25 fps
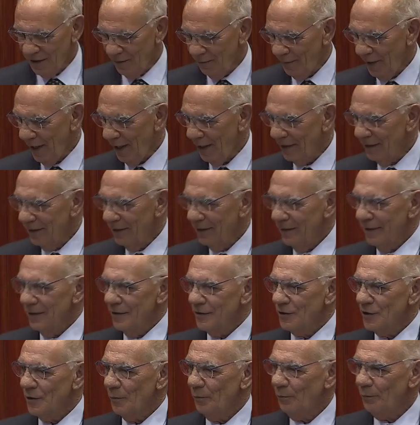about
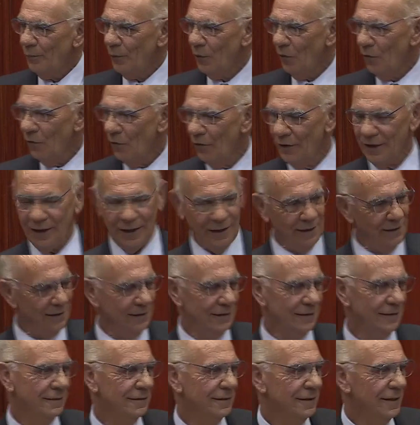supporting
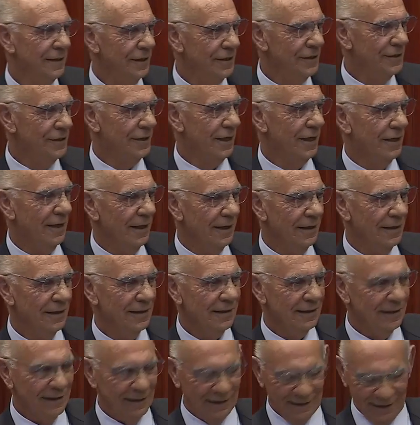each other
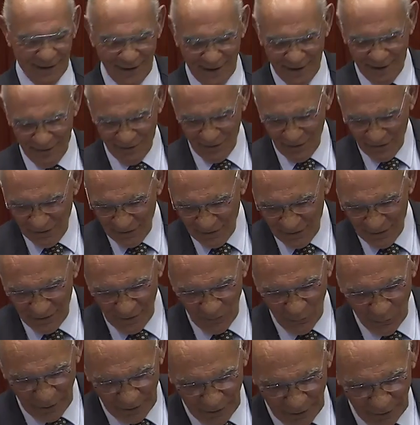when